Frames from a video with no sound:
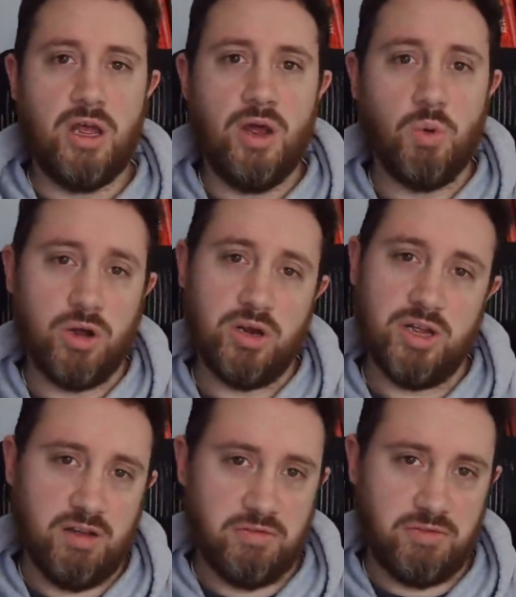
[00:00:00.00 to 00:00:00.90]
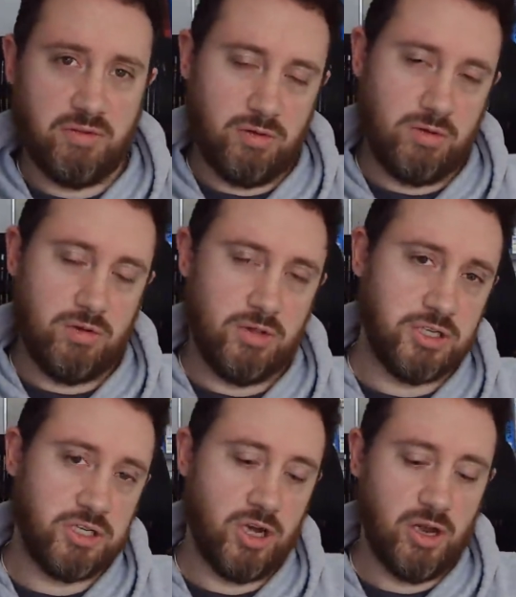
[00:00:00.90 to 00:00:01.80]
We're going to give the
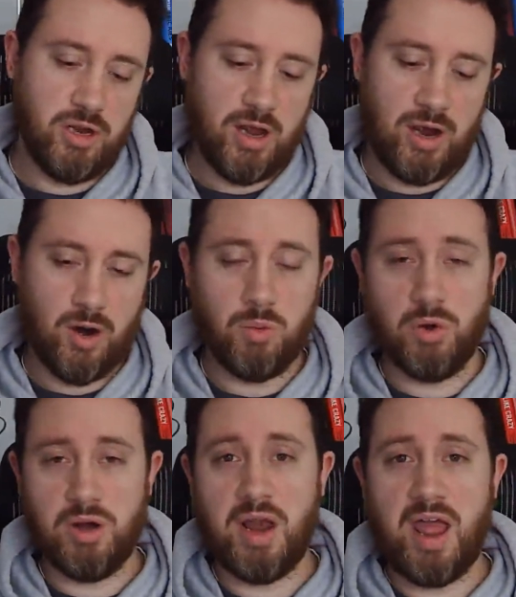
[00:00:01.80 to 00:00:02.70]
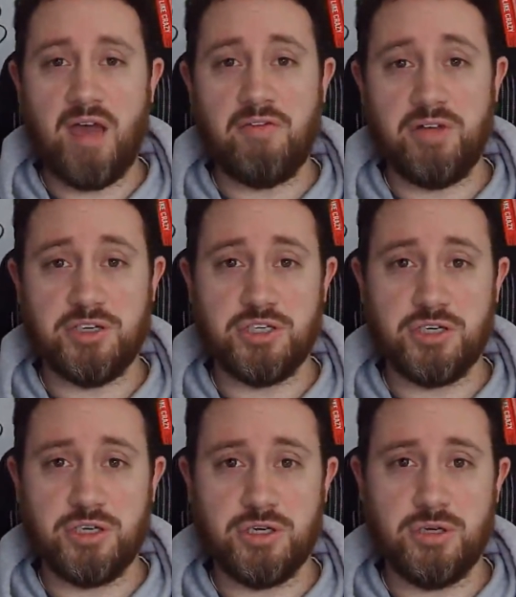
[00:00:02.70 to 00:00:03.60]
son our 1.5 inch